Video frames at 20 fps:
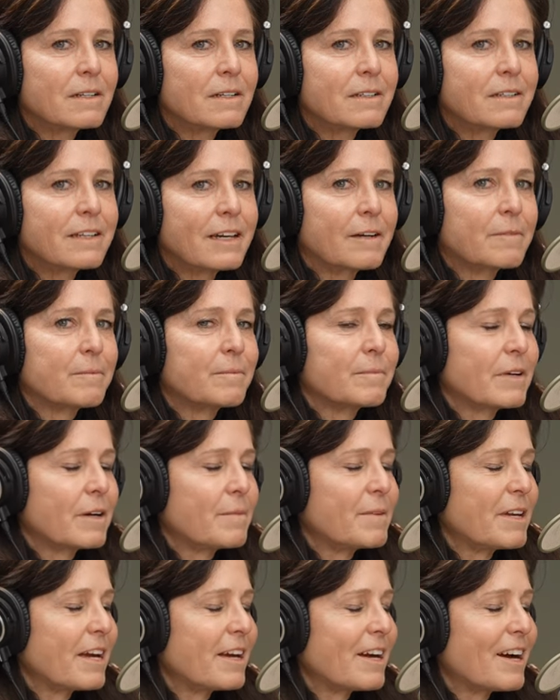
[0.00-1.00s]
yeah,
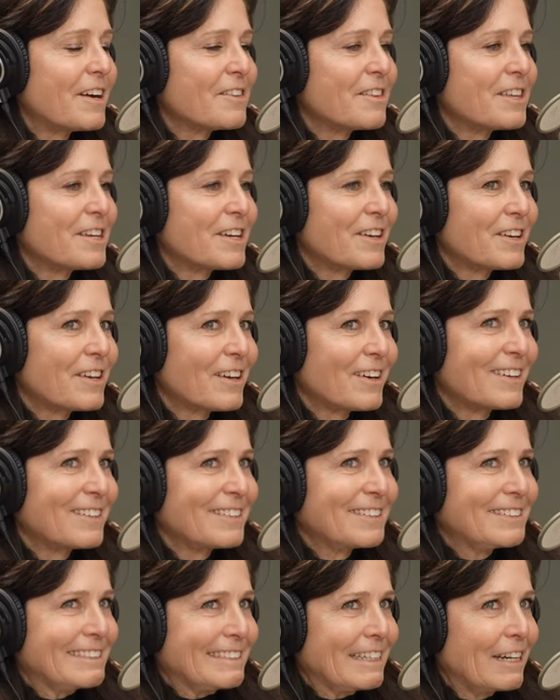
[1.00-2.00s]
I mean, I, I think
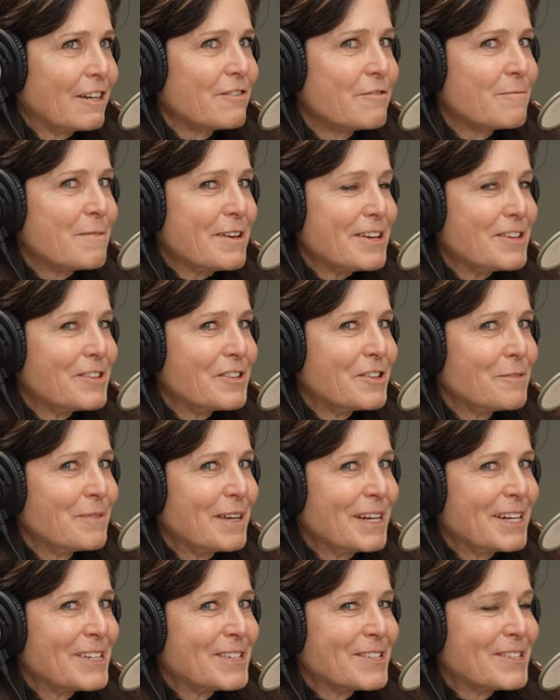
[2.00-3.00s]
I've made too
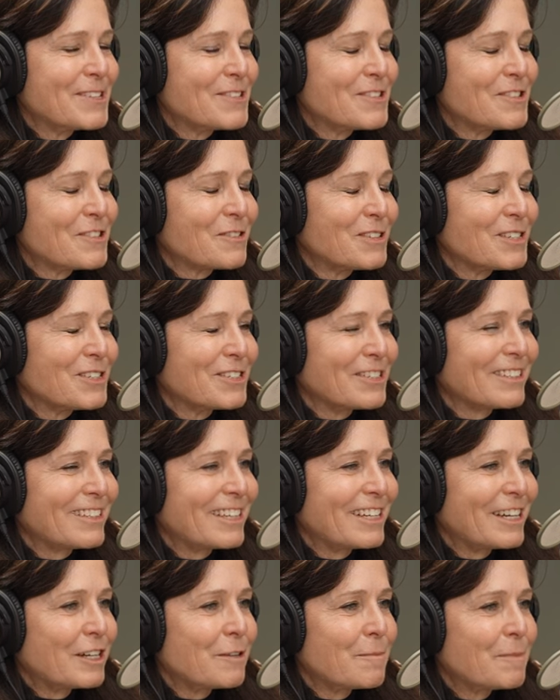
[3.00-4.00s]
many decisions
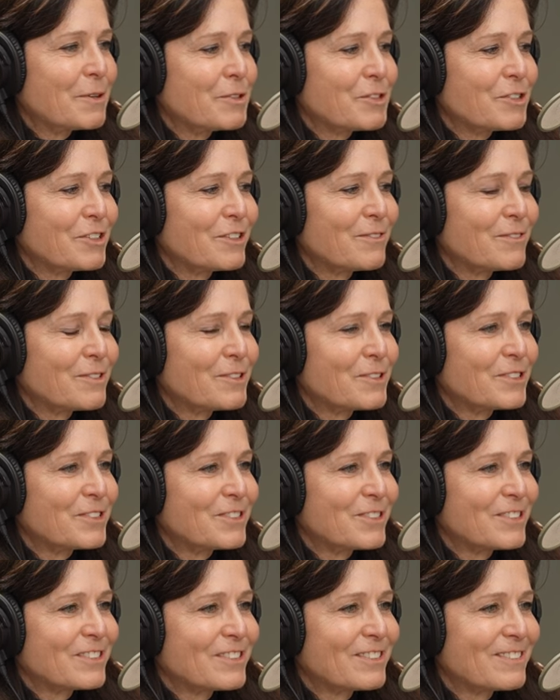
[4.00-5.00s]
recently on emotion
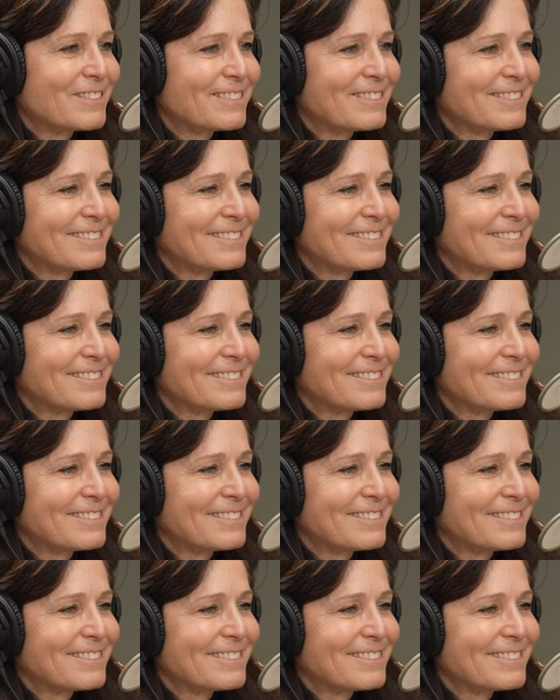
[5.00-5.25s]
versus